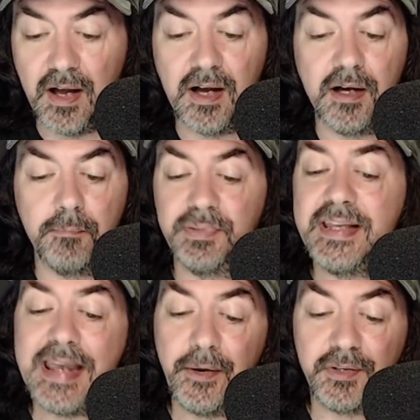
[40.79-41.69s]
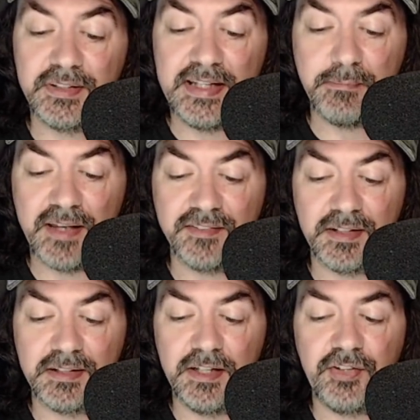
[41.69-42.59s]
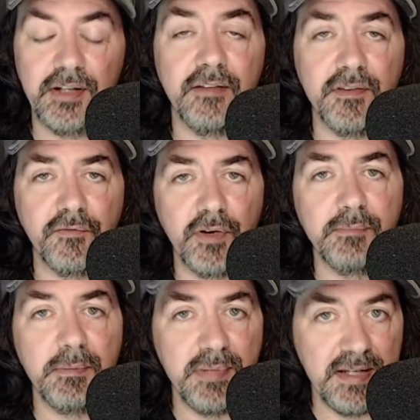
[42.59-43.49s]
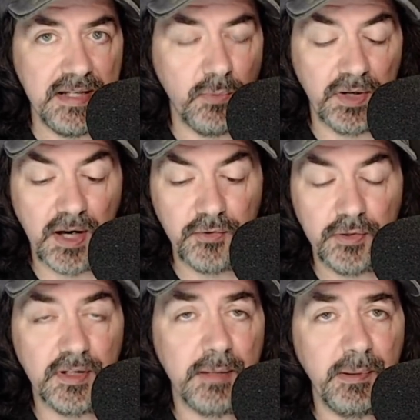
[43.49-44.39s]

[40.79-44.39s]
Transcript: Placator clean, based on the clean channel of the Friedman BE100.